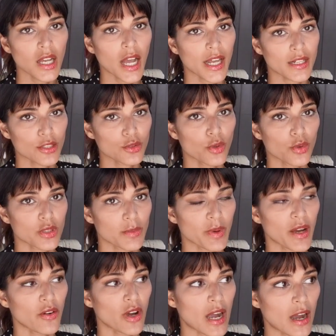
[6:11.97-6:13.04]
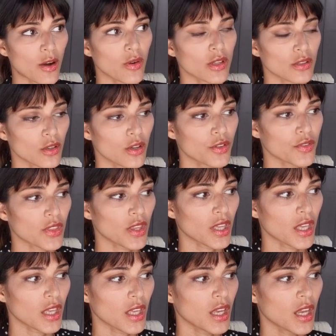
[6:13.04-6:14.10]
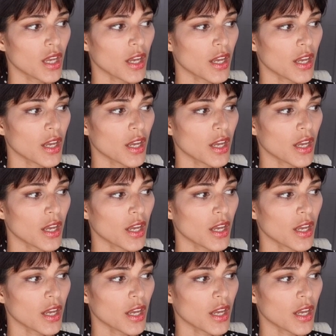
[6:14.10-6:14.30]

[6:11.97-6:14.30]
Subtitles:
and it talked about how a lot of it